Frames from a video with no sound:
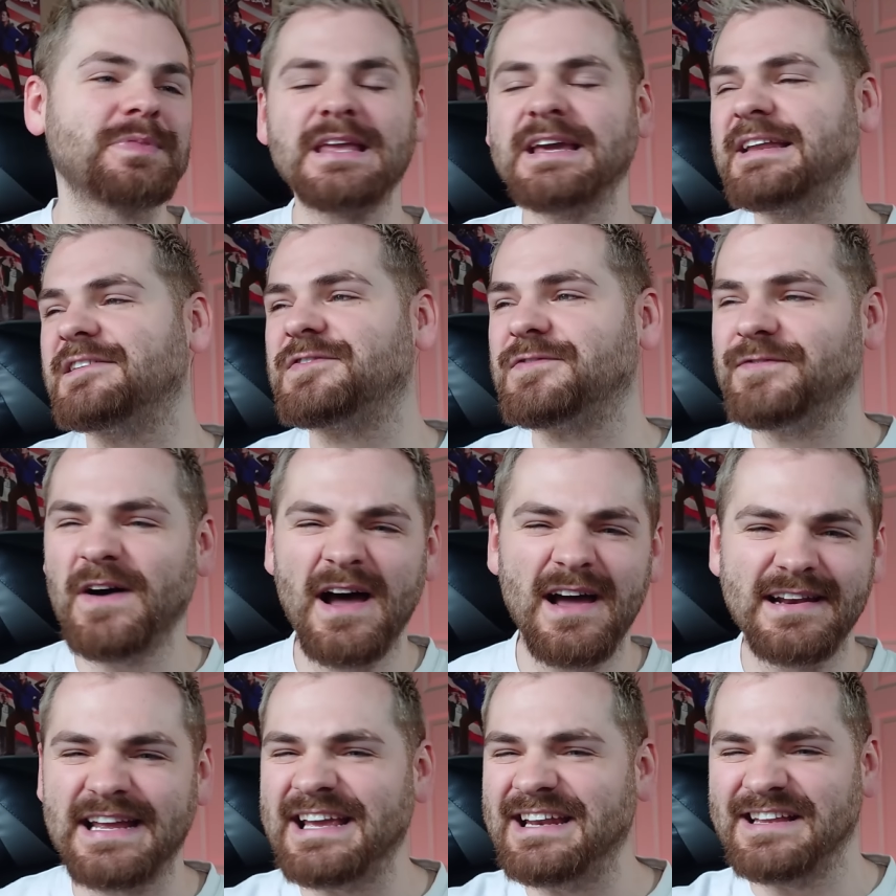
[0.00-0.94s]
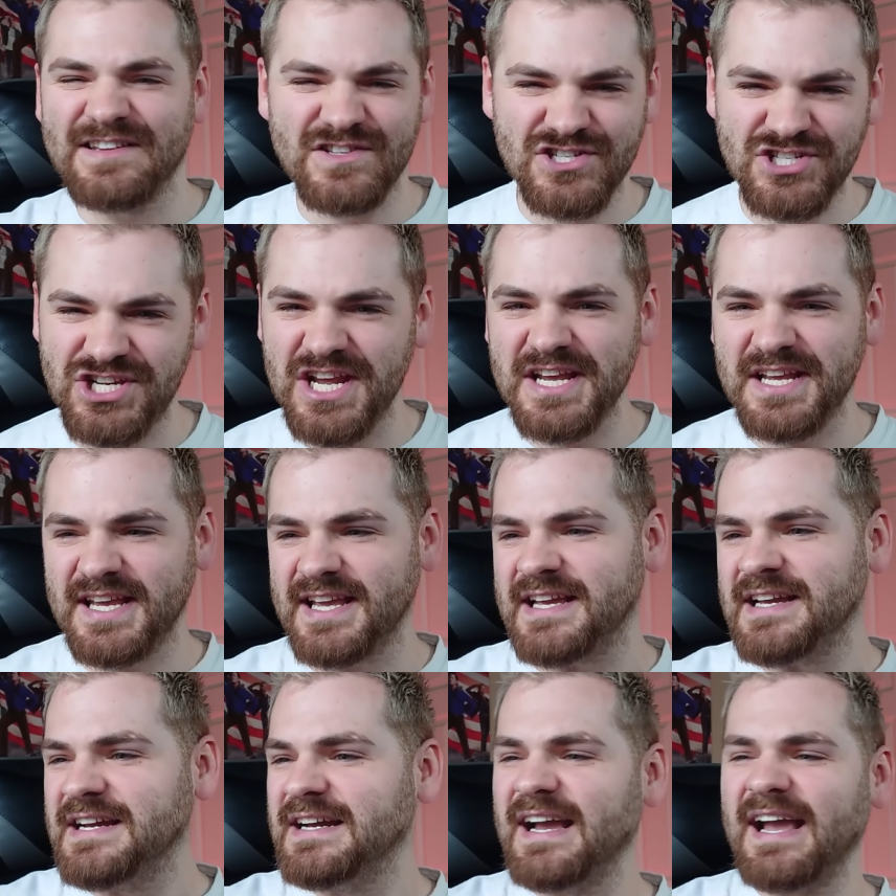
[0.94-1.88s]
It is fun, it is
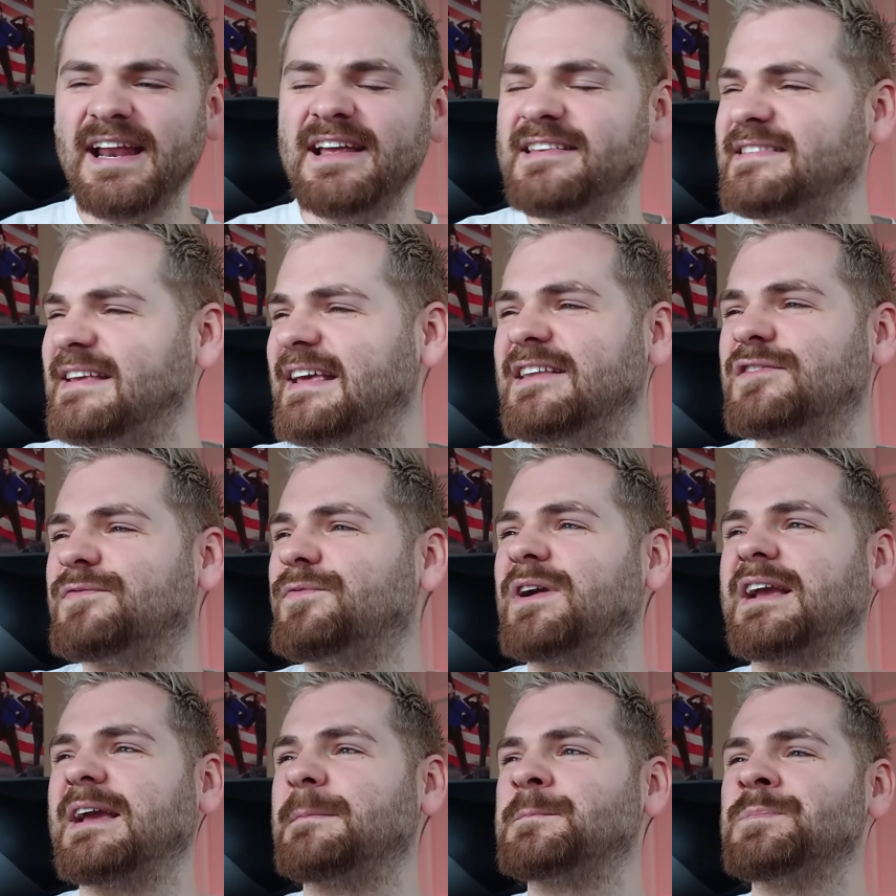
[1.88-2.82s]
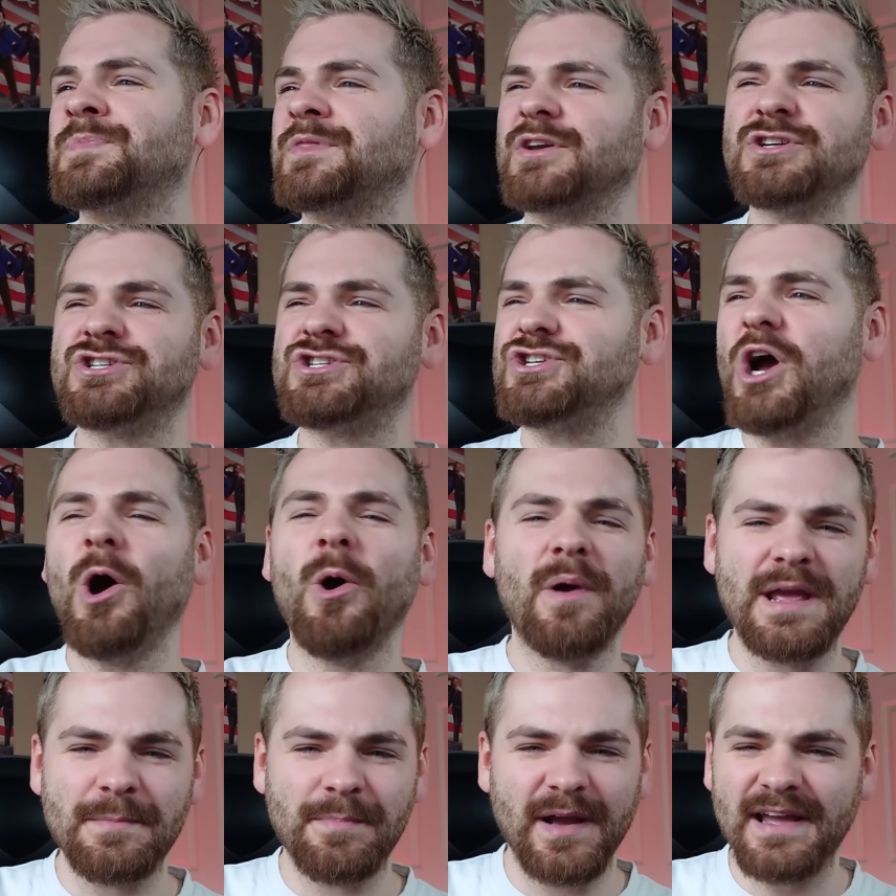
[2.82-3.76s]
cheeky, it is freaking
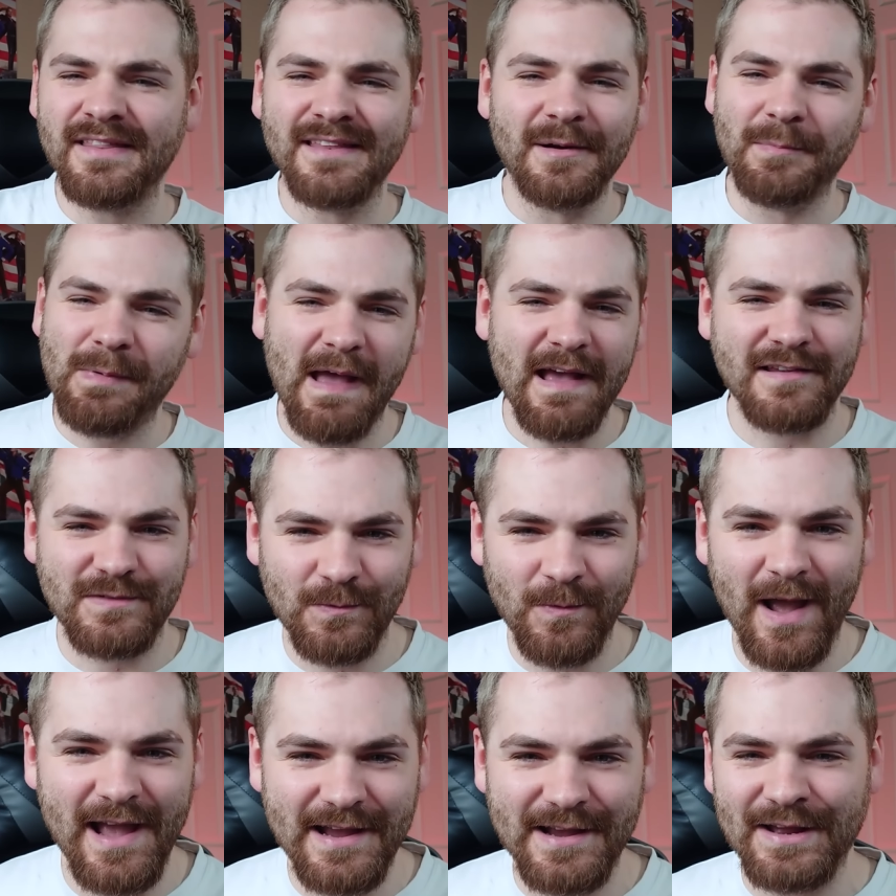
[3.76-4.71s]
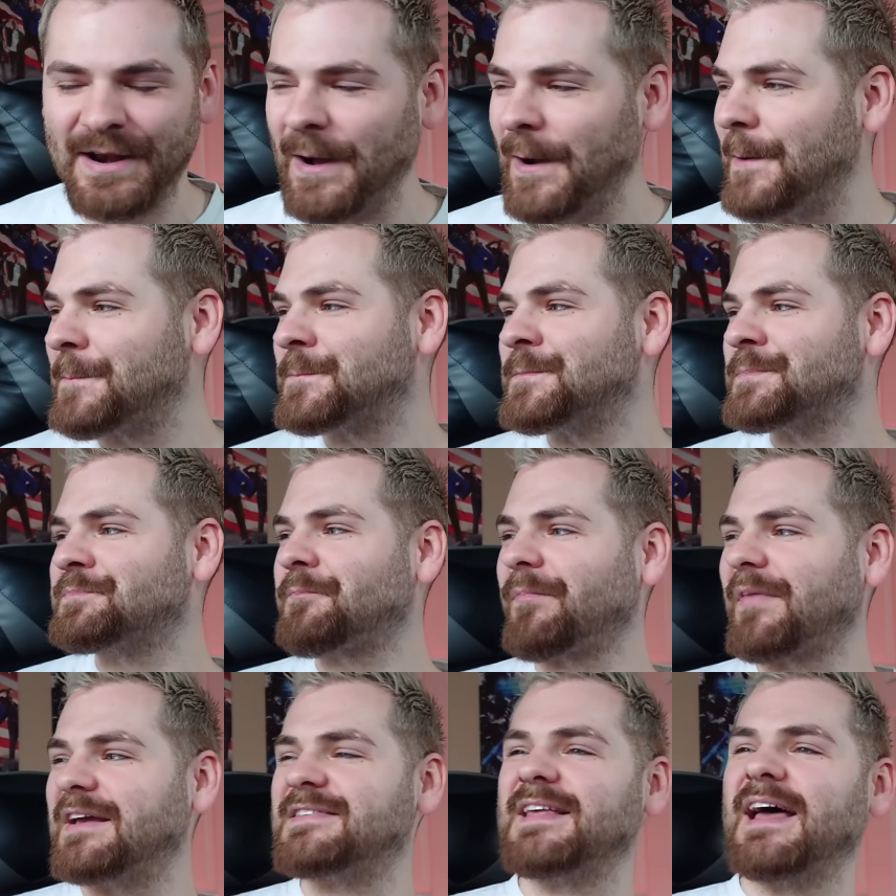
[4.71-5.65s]
showy, but in the best way, you know?
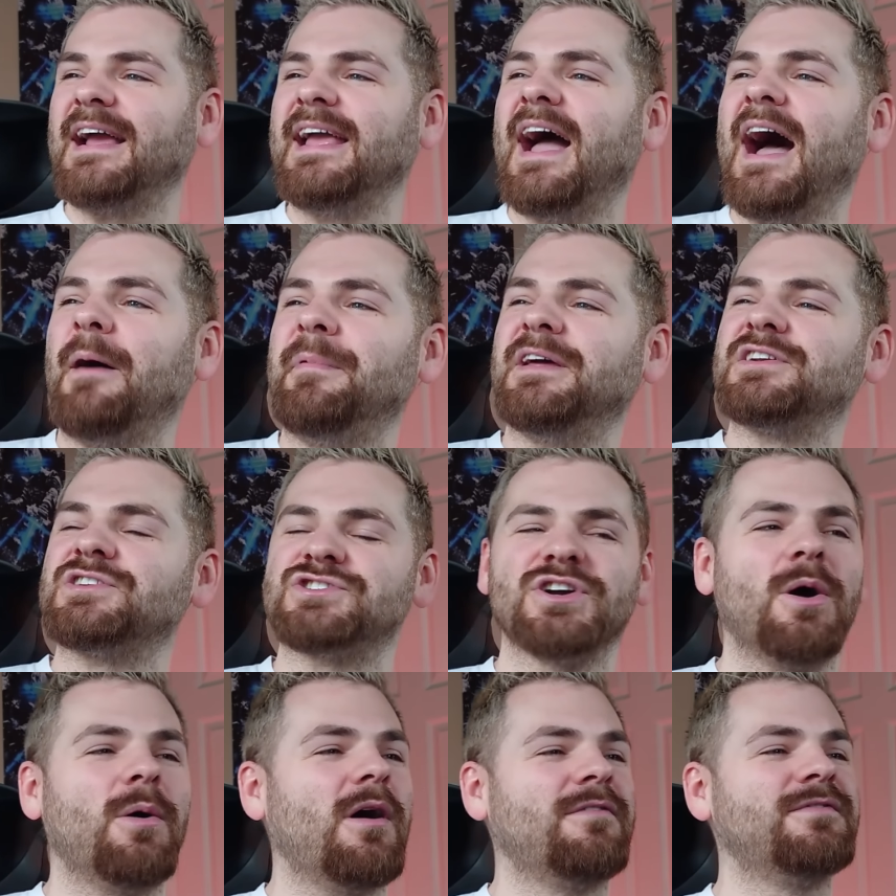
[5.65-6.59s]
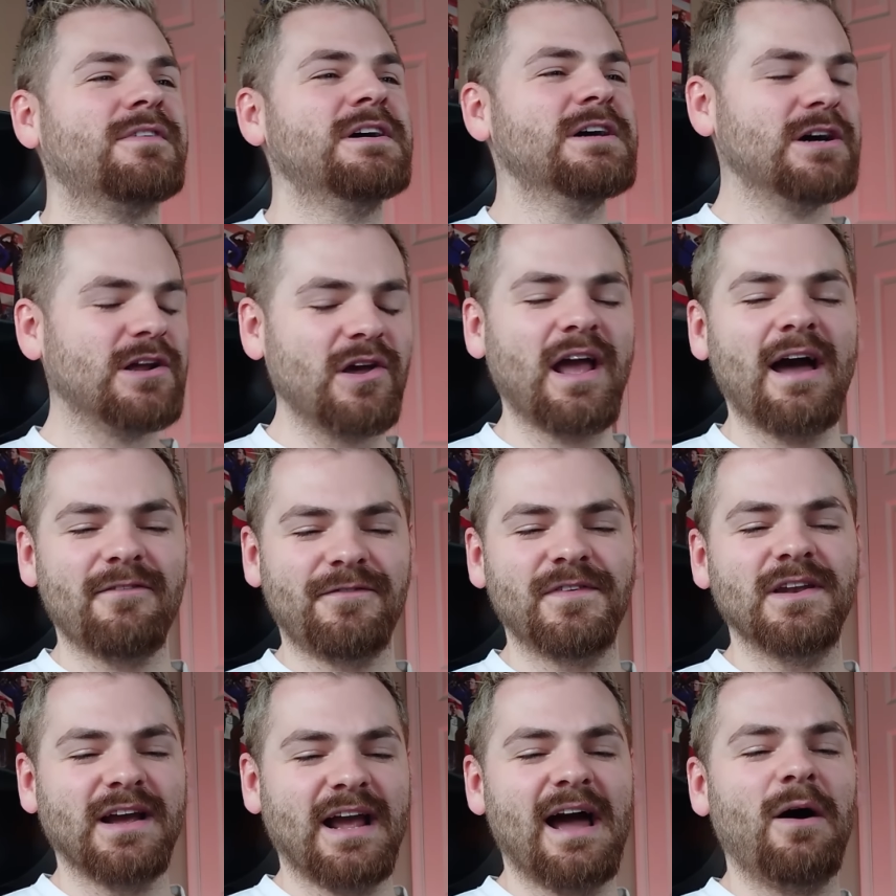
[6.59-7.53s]
And it's like, yeah, I'm here to show off, look
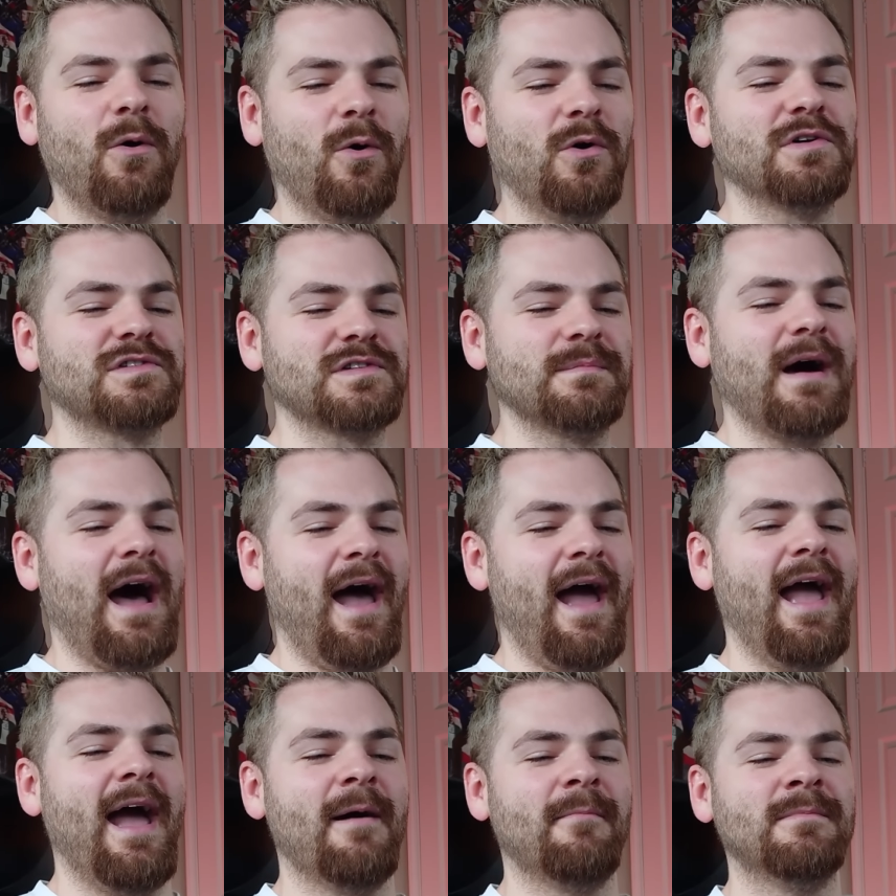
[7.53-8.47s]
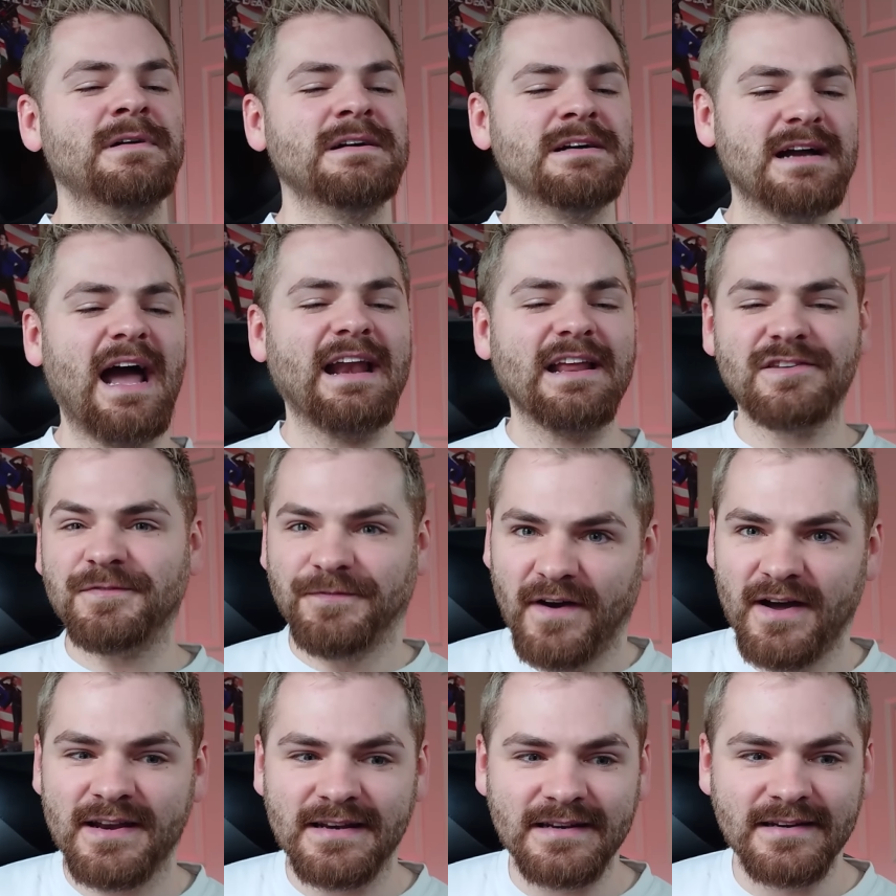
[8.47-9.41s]
how awesome I am, and it's
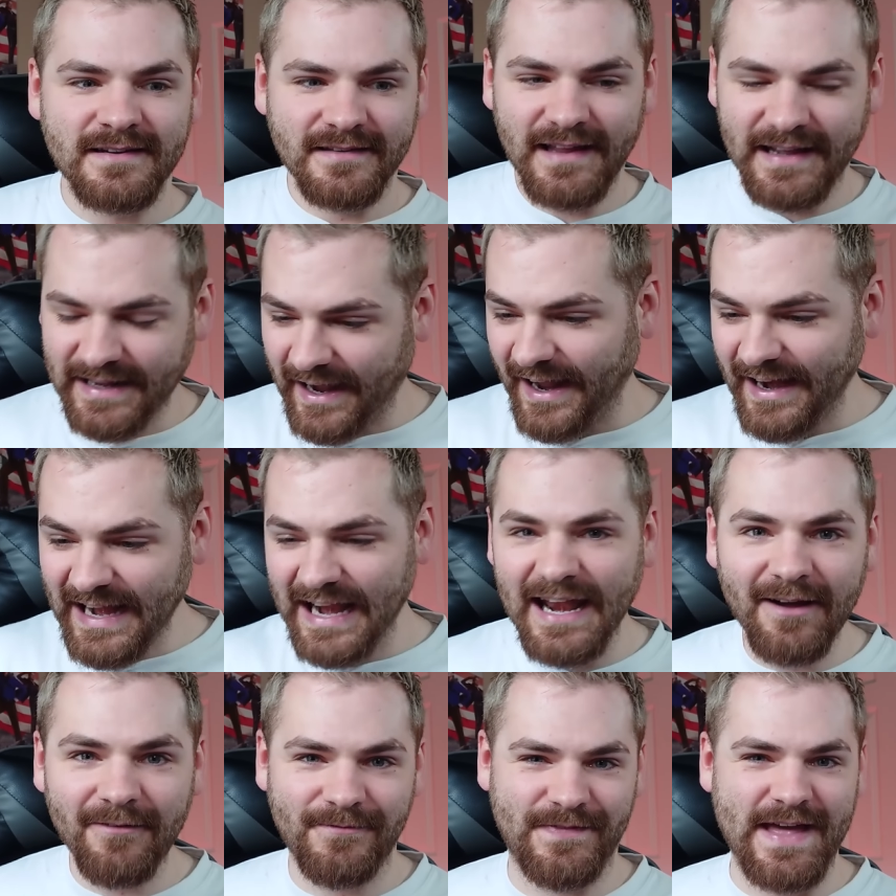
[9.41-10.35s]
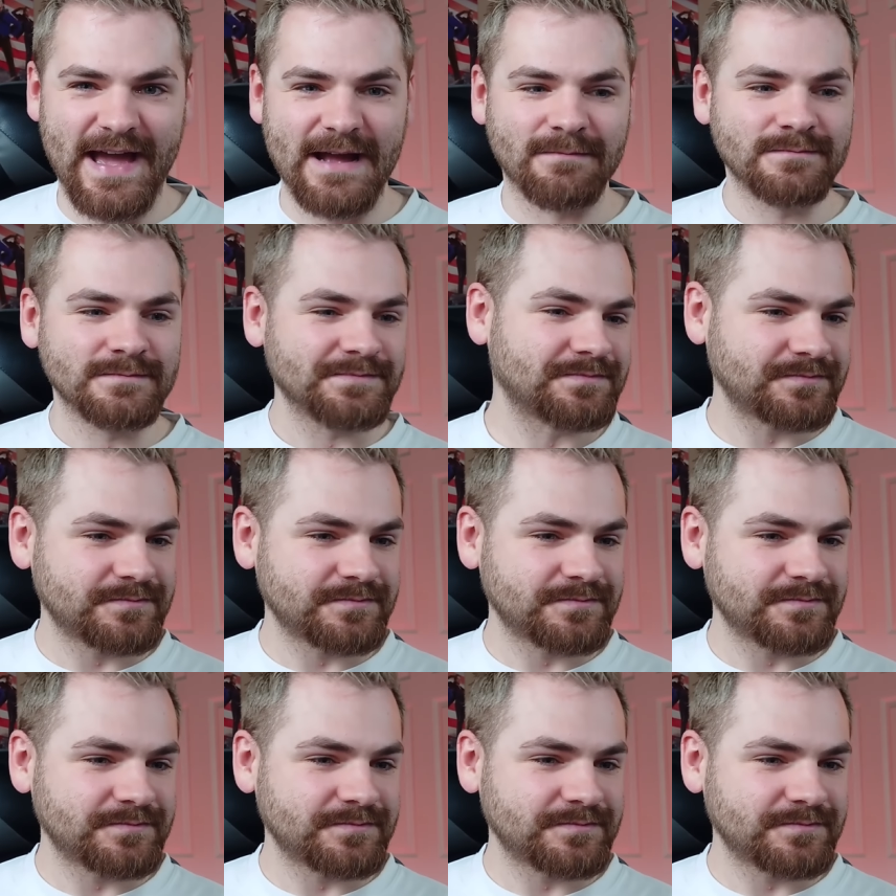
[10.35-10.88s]
fun. Like, I love that.